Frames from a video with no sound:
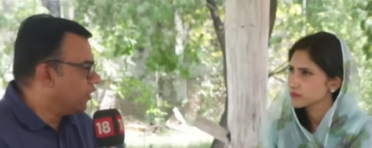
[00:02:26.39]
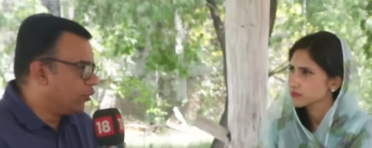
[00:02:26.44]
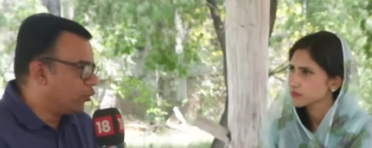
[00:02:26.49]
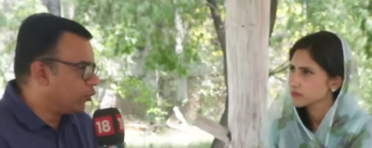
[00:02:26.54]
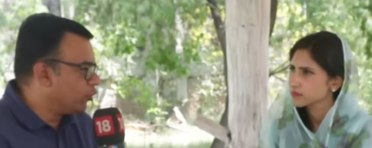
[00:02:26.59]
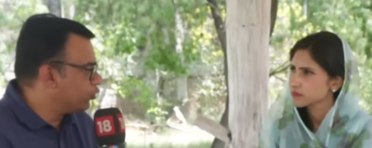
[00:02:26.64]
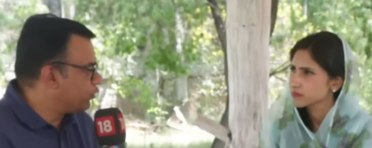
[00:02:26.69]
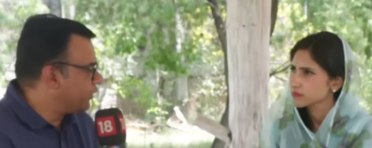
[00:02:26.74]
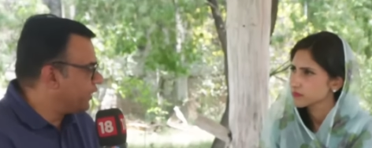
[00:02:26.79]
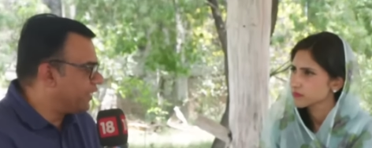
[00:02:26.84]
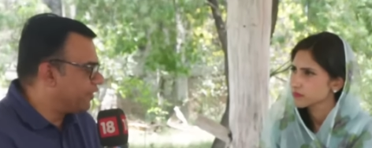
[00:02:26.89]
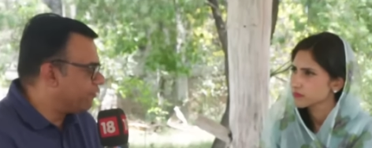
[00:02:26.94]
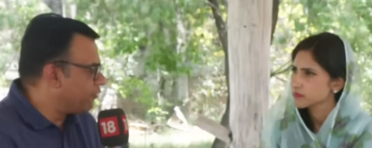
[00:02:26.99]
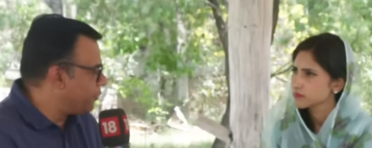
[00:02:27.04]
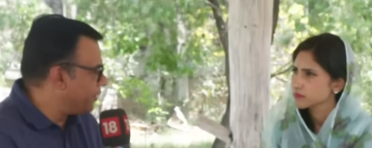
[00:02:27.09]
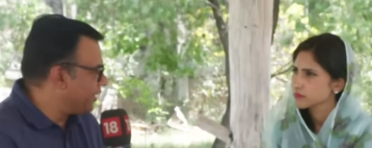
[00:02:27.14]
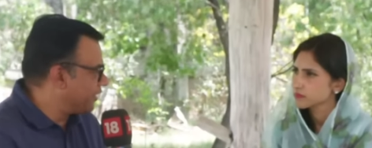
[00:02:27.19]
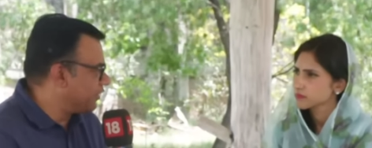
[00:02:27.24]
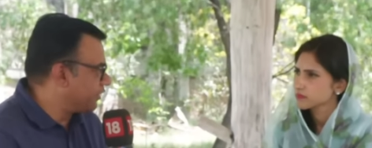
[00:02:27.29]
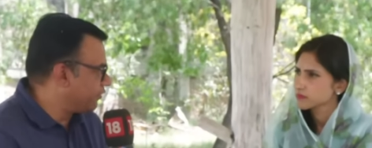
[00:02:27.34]
Speaker 1: Do you think it
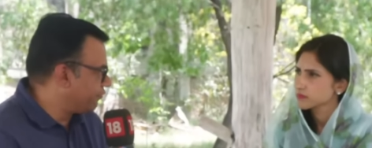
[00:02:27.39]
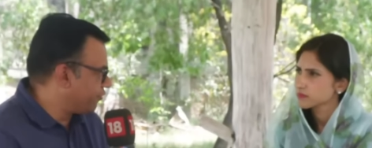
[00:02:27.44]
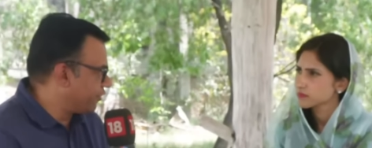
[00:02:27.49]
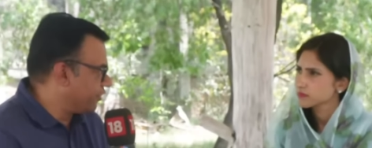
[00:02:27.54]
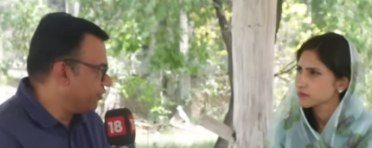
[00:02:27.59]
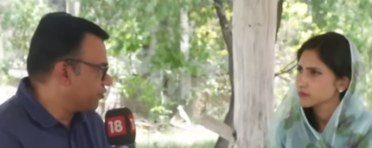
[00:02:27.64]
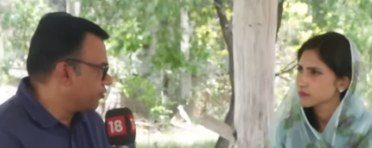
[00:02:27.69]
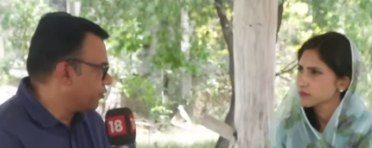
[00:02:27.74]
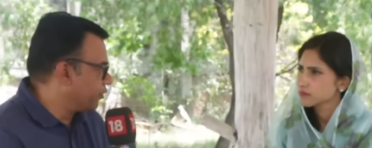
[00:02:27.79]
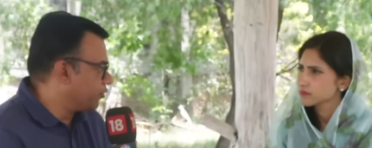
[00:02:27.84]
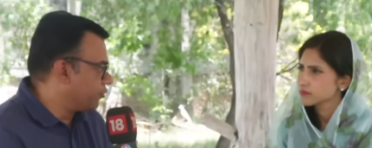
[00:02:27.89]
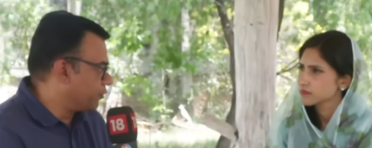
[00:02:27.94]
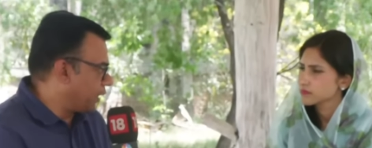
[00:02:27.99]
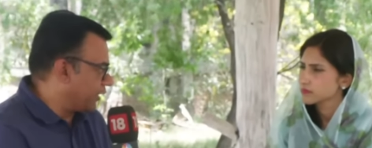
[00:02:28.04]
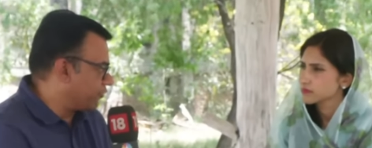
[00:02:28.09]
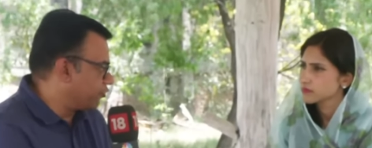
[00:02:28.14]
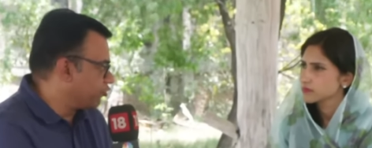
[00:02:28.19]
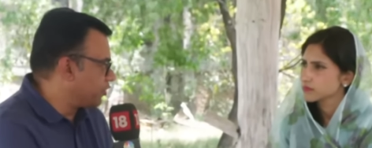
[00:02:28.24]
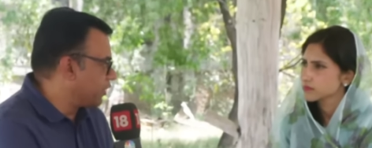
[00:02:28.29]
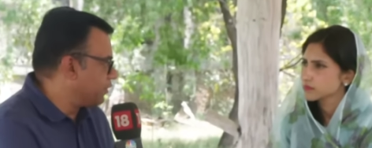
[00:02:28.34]
will make a difference? You know,
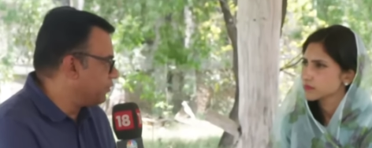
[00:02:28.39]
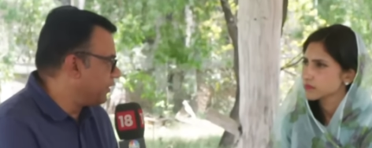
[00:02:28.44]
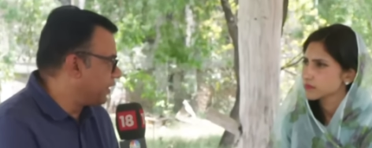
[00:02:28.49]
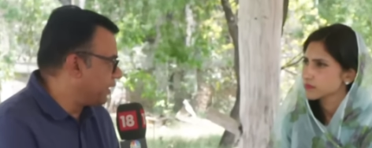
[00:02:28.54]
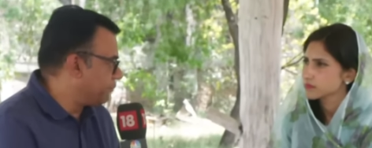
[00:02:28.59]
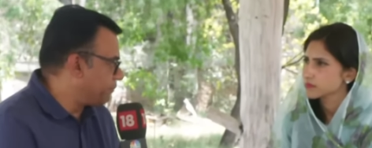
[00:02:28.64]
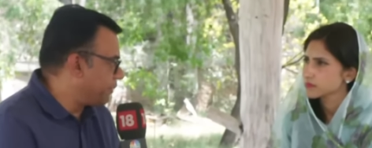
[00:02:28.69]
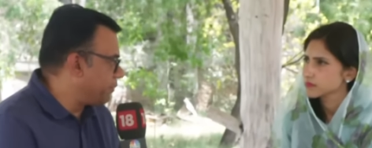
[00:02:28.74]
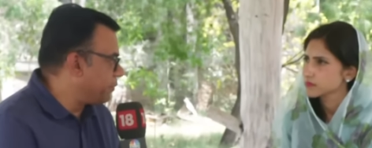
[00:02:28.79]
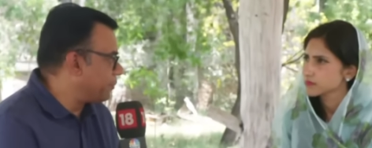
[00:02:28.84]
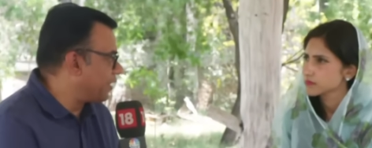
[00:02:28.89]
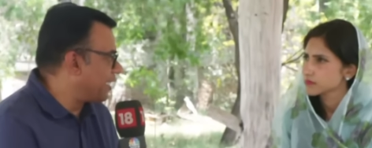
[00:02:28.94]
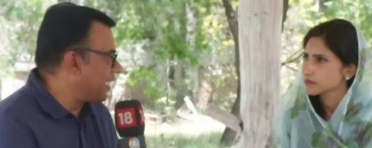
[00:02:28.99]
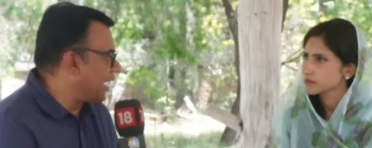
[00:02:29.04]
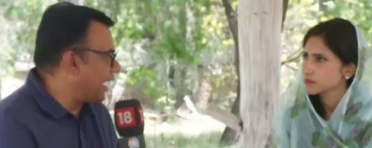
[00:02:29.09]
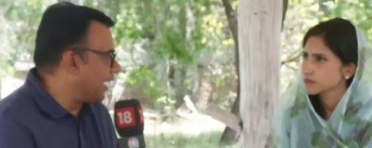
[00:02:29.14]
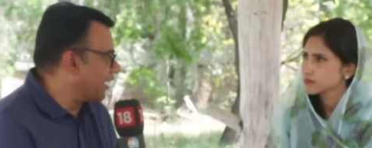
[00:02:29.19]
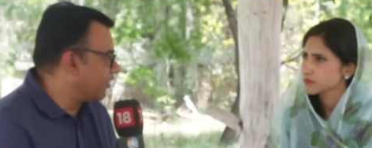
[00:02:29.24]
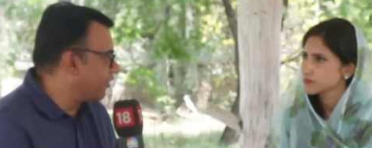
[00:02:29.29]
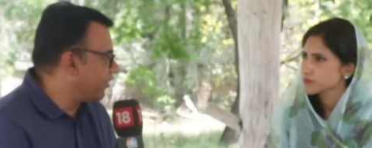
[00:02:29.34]
as you say, there are people are
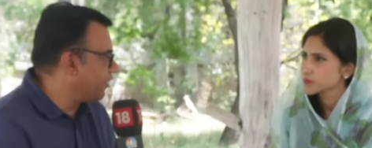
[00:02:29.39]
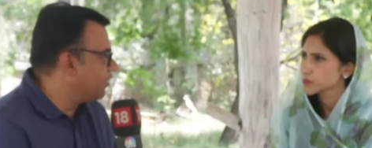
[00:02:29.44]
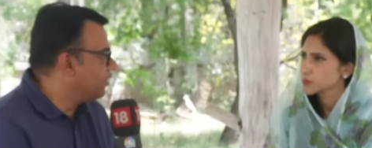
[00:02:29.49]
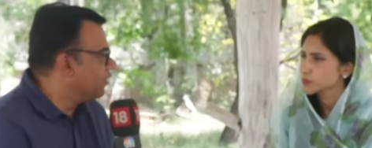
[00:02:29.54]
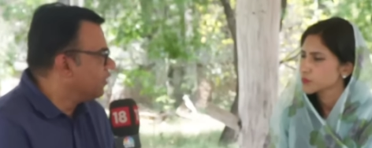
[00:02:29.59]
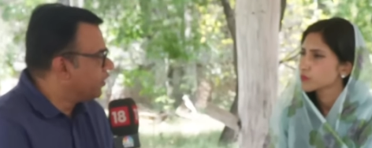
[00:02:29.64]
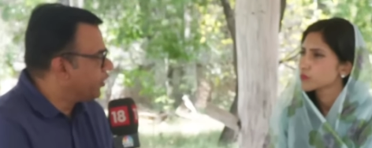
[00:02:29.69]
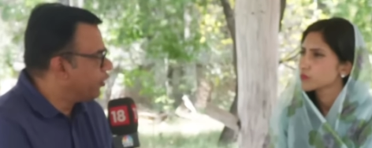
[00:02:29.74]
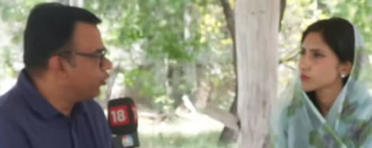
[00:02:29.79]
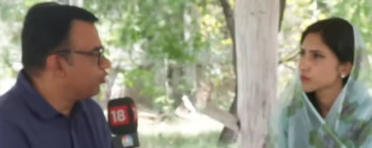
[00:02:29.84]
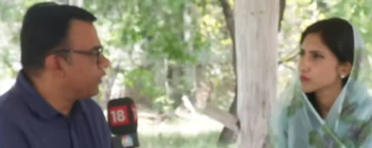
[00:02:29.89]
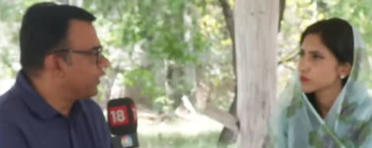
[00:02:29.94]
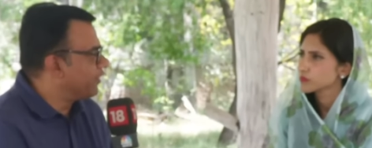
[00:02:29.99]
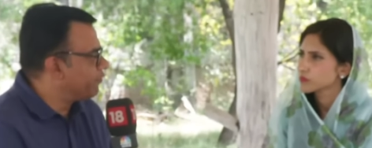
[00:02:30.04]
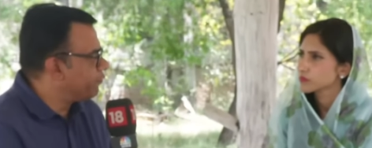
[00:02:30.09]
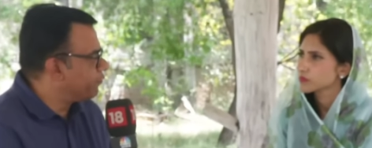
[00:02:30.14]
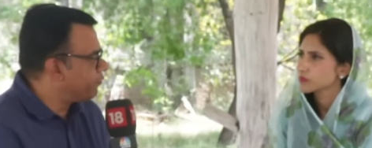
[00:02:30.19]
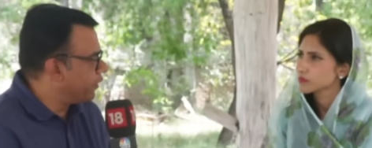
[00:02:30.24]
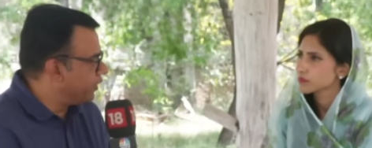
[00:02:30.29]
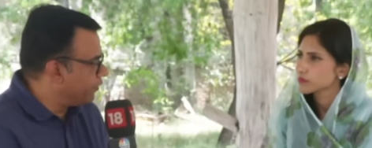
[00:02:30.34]
angry. Do you think
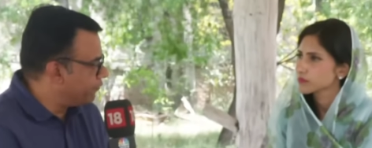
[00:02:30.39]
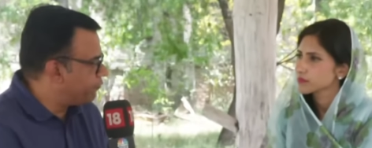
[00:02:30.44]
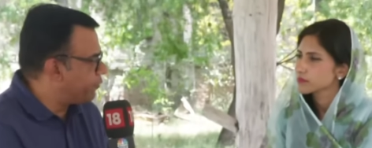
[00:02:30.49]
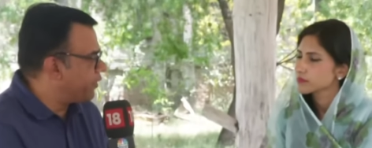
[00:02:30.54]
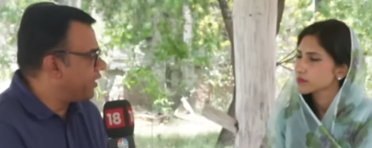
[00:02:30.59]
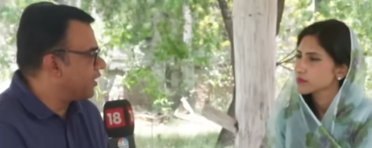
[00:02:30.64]
if, if